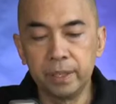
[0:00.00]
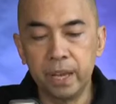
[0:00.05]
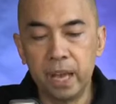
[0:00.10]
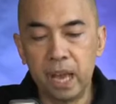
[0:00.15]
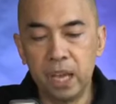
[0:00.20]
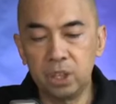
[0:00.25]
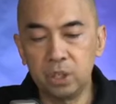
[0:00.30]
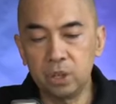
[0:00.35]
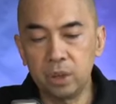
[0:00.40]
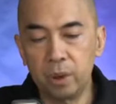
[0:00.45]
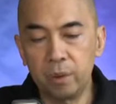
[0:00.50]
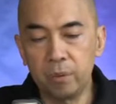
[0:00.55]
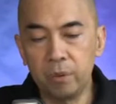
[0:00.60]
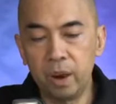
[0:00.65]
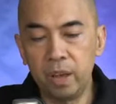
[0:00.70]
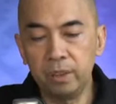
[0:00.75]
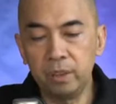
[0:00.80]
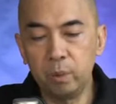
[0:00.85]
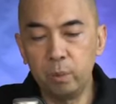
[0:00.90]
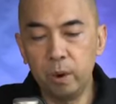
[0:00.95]
I shall
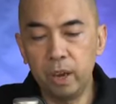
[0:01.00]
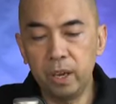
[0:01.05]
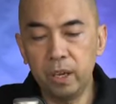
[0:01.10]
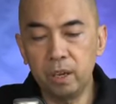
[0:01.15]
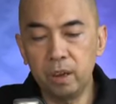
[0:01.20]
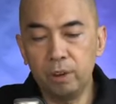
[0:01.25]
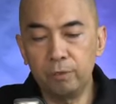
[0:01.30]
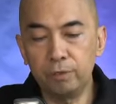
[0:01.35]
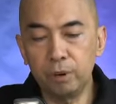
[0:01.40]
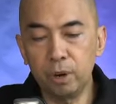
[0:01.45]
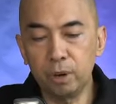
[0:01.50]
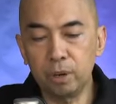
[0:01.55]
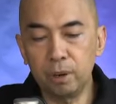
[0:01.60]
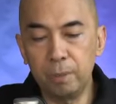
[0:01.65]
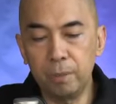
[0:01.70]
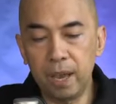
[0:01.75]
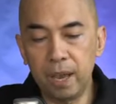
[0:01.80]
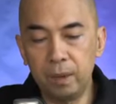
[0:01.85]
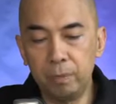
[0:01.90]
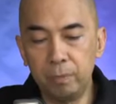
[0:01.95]
run the way of your
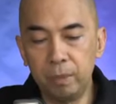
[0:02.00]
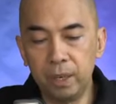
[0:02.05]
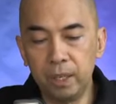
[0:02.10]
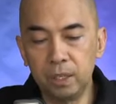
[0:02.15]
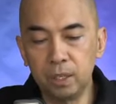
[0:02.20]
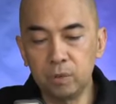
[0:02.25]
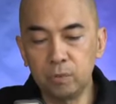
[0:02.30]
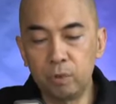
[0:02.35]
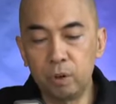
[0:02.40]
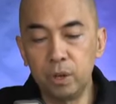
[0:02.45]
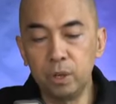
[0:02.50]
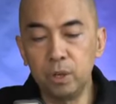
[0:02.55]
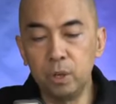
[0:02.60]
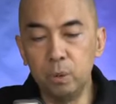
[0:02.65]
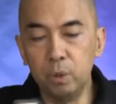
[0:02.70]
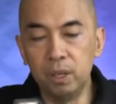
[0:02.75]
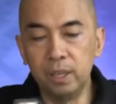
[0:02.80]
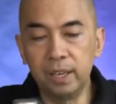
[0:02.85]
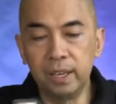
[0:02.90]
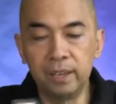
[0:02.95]
commandments, for you
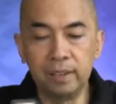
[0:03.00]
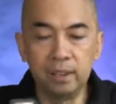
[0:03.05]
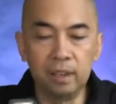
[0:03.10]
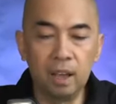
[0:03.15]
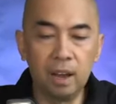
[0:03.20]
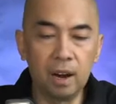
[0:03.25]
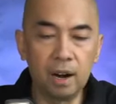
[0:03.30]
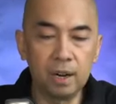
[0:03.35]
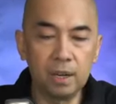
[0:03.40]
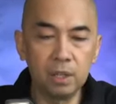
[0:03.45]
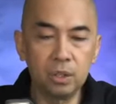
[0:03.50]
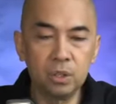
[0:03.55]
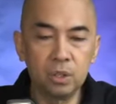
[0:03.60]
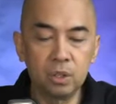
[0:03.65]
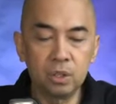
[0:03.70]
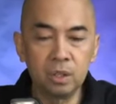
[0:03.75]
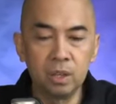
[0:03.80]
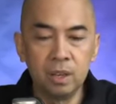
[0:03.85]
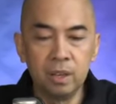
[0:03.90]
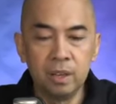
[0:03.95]
will
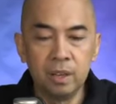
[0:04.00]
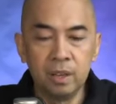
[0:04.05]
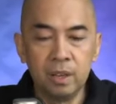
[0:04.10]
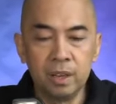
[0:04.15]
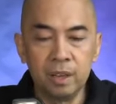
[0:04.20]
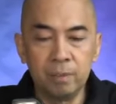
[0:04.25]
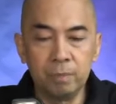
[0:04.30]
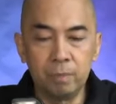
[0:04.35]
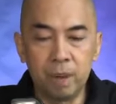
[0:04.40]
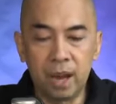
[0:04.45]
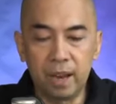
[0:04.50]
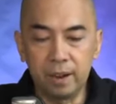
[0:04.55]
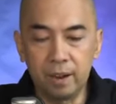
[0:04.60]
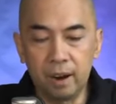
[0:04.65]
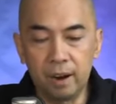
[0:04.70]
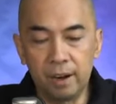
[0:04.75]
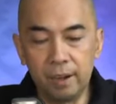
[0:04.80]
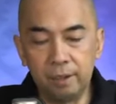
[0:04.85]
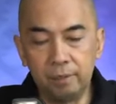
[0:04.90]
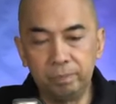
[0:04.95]
enlarge my
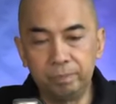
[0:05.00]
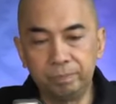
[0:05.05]
heart."